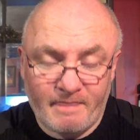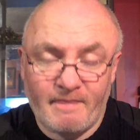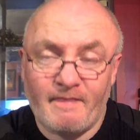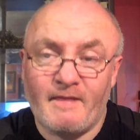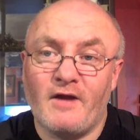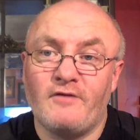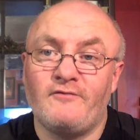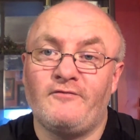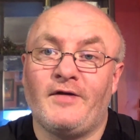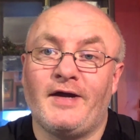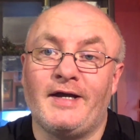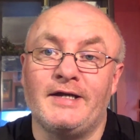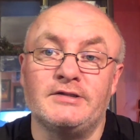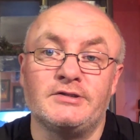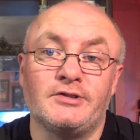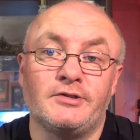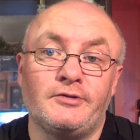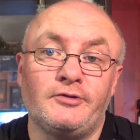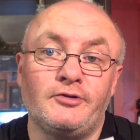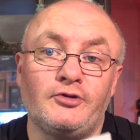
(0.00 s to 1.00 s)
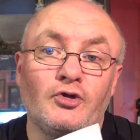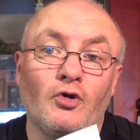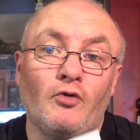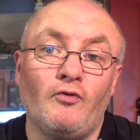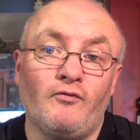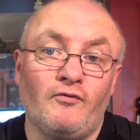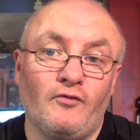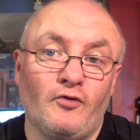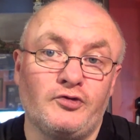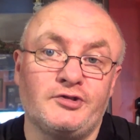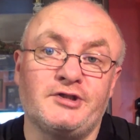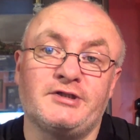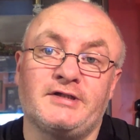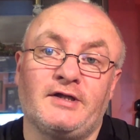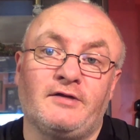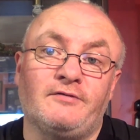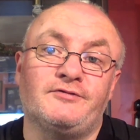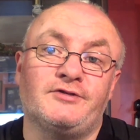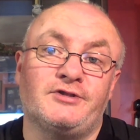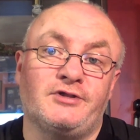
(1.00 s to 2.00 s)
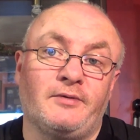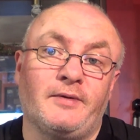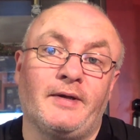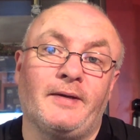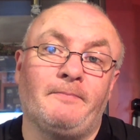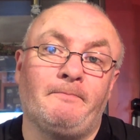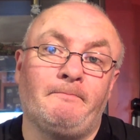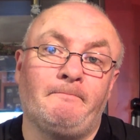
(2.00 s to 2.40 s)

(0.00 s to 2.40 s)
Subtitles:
Advice: don't force yourself to do it.